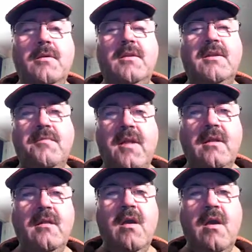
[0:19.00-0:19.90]
But the
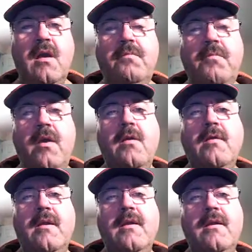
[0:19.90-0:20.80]
spell got
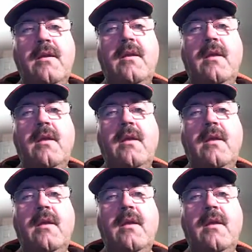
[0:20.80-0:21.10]
broken.